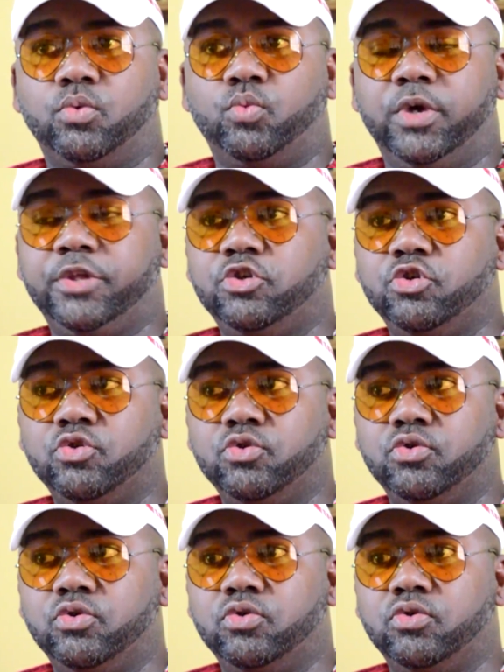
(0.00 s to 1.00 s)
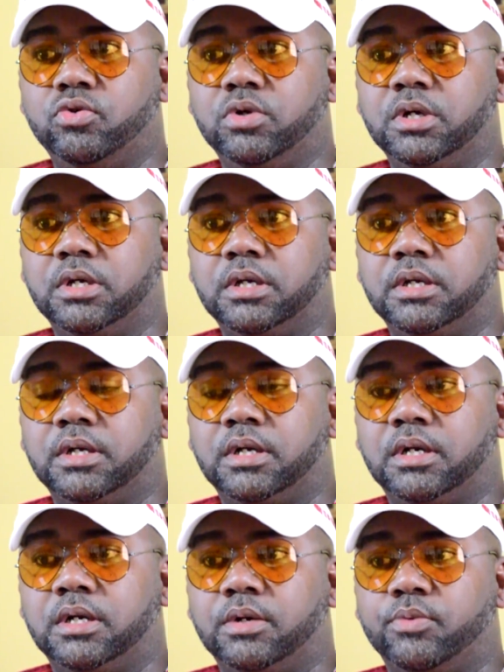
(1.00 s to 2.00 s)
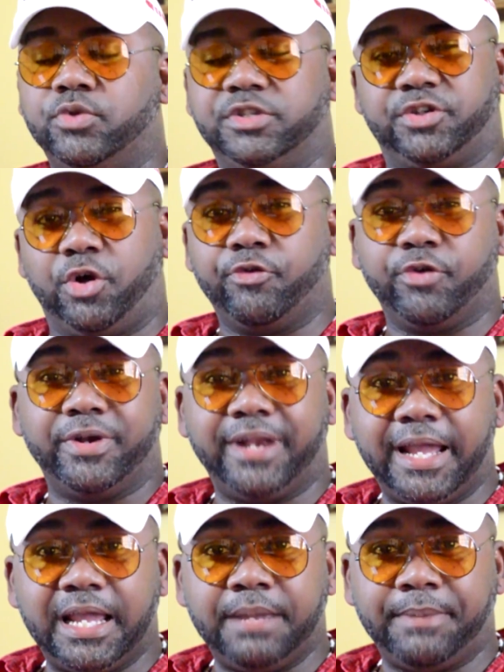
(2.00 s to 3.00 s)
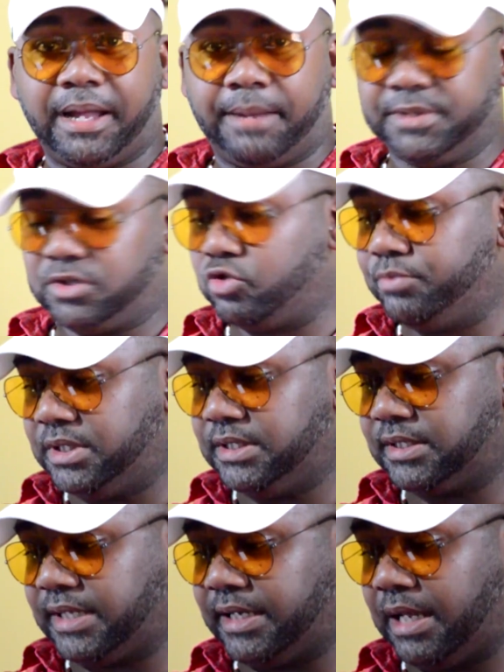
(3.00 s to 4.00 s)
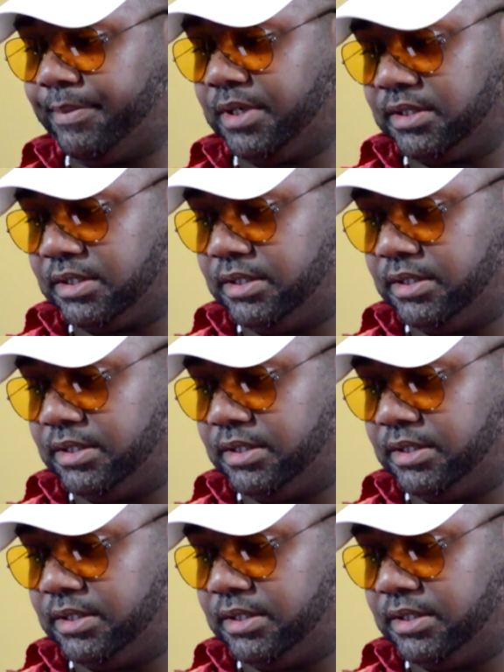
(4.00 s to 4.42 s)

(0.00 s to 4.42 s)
when you reserve your name, I'm assuming he's saying that because